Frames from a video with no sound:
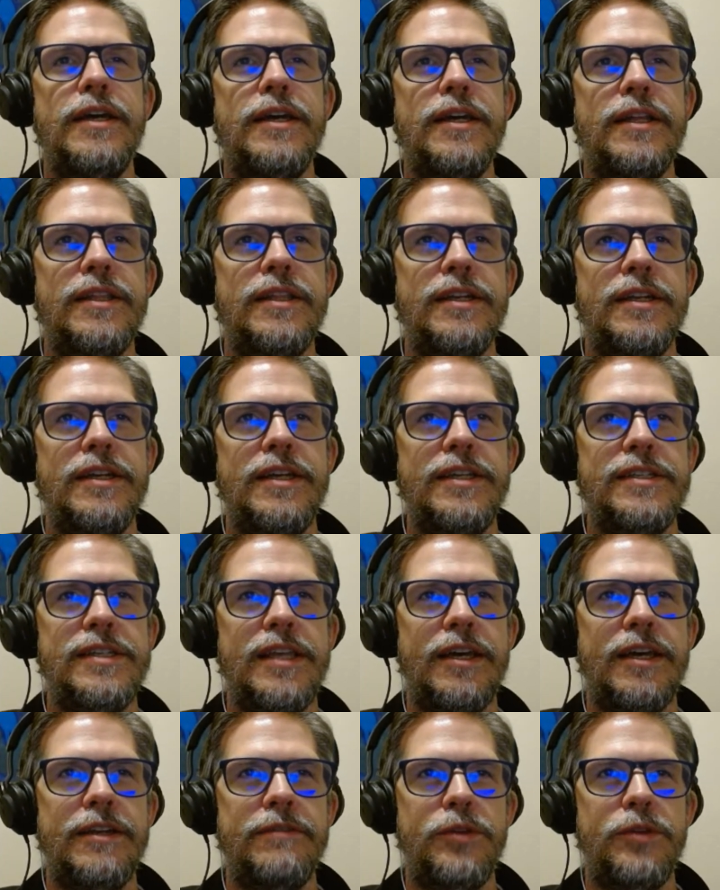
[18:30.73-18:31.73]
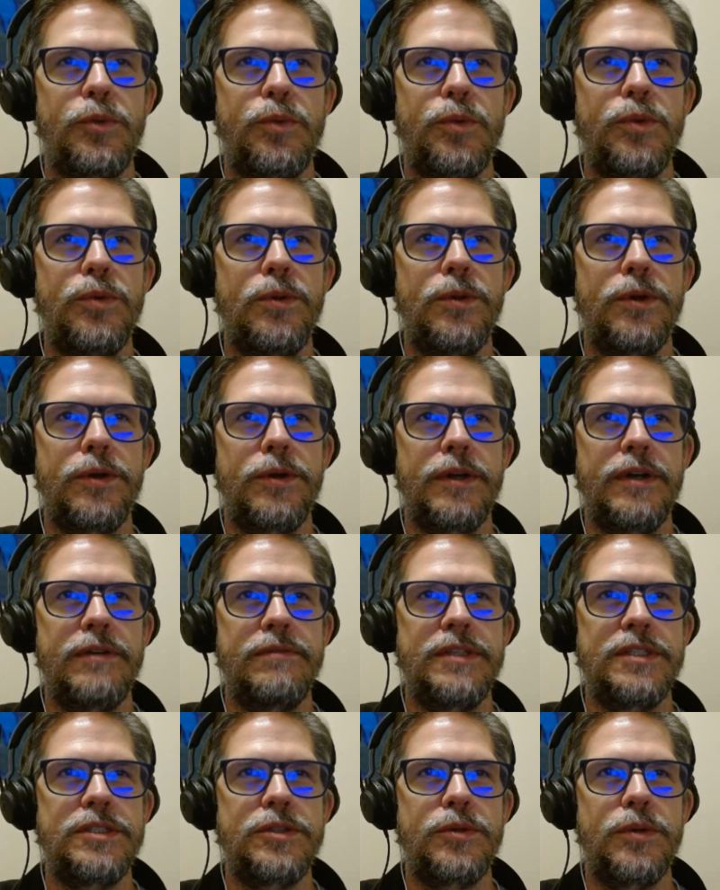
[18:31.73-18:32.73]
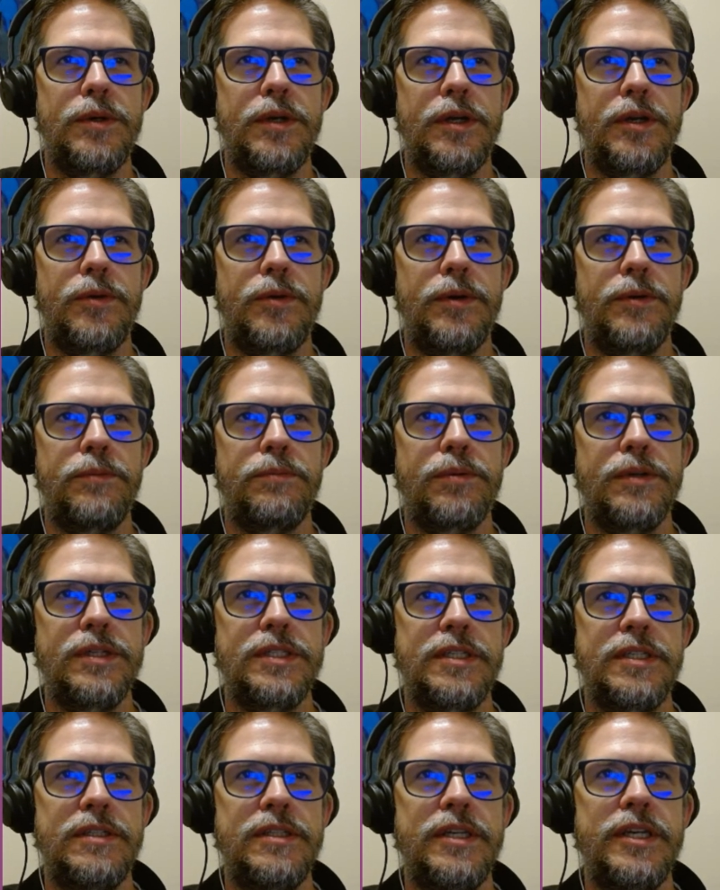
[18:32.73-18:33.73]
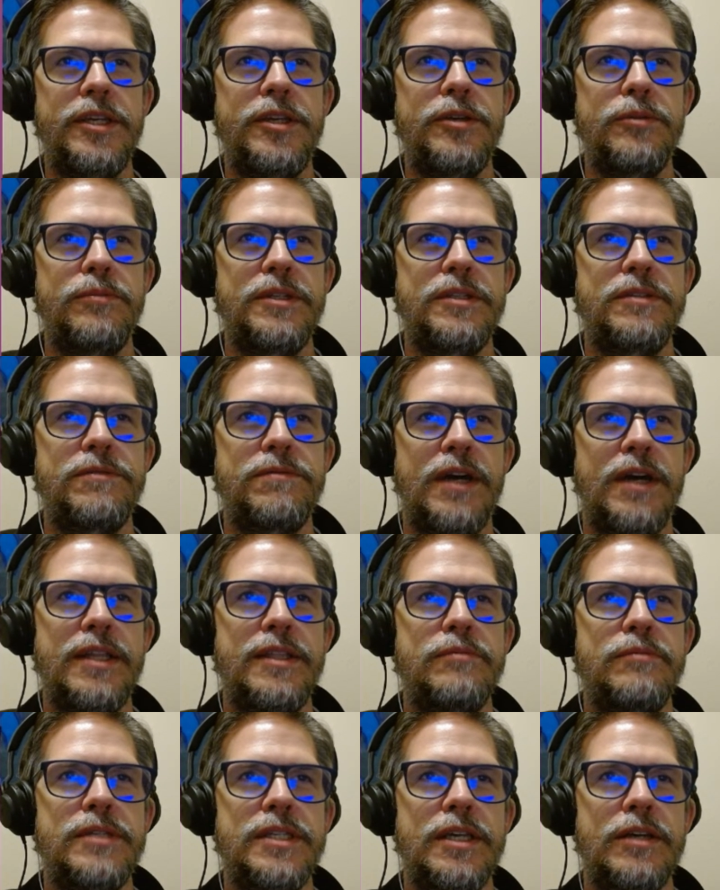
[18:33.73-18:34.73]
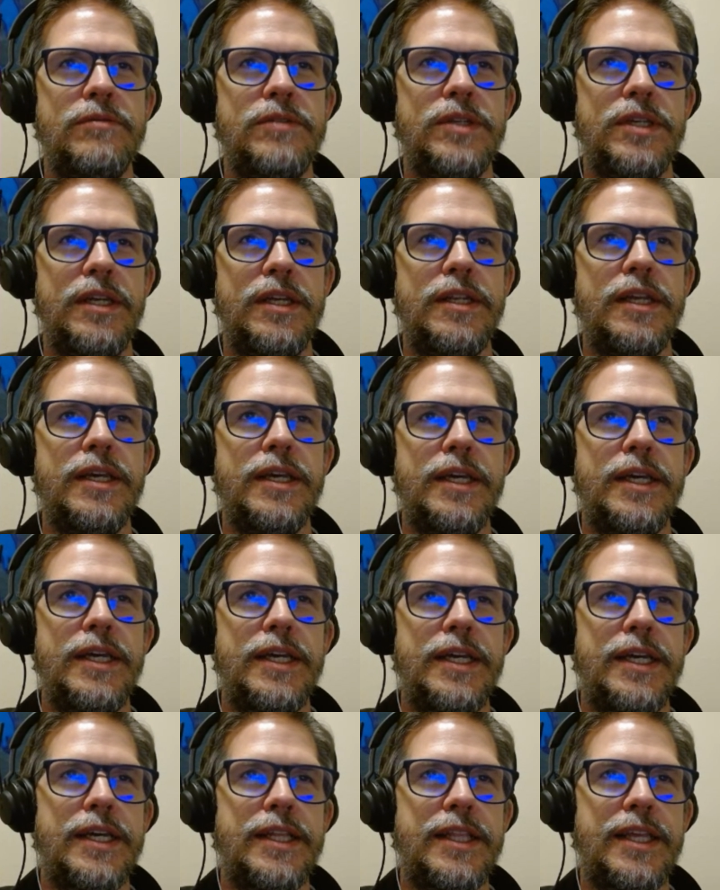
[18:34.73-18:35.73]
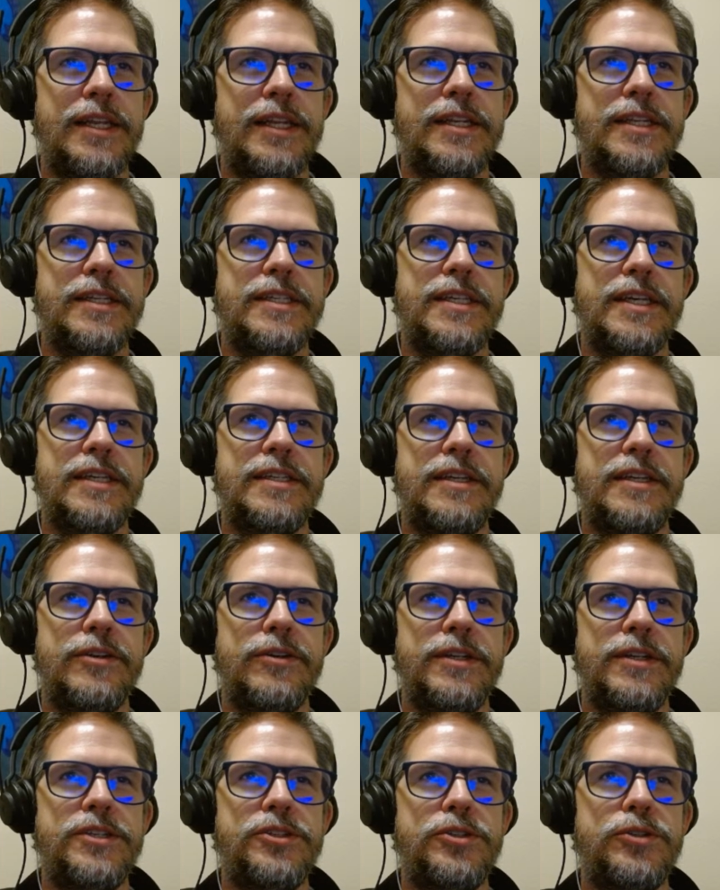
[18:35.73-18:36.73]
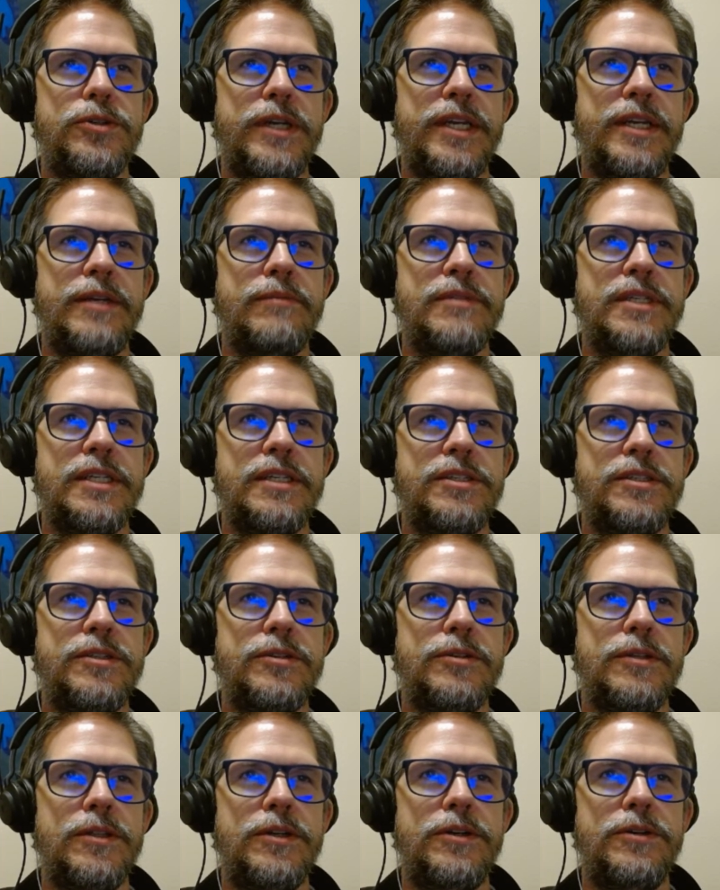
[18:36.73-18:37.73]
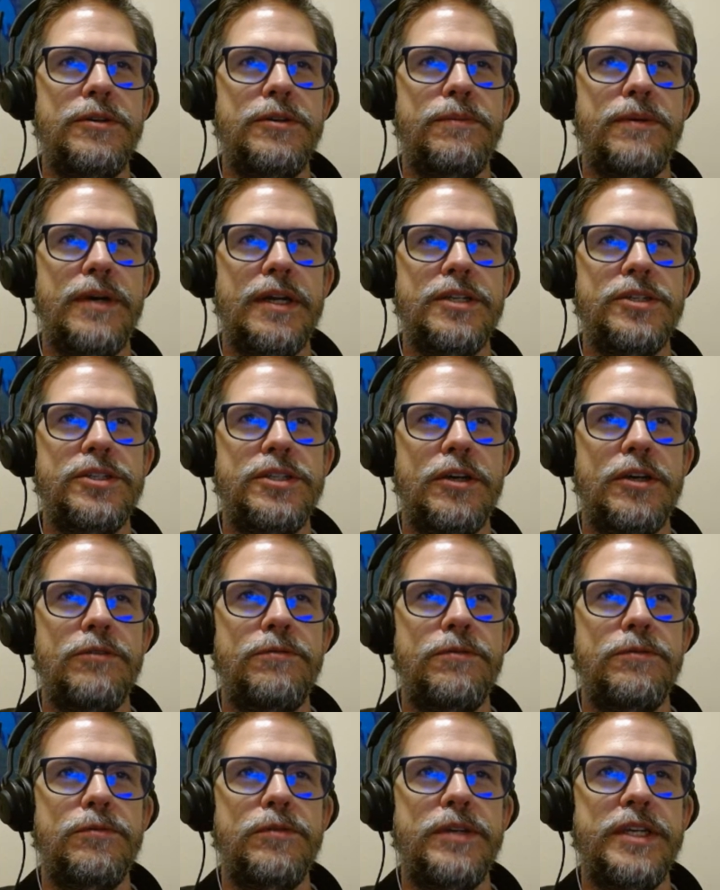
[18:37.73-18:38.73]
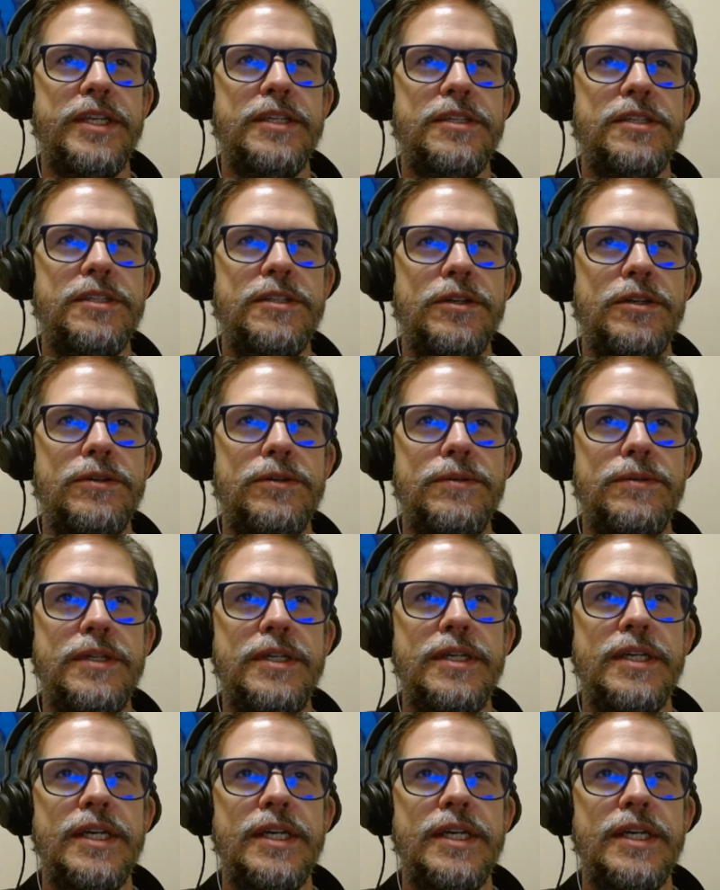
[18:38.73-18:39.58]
that is kind of the ruler of this quote-unquote prison that humans find themselves in. And then he says here, in his dreams, he stood alone upon a shelf of weedy stone.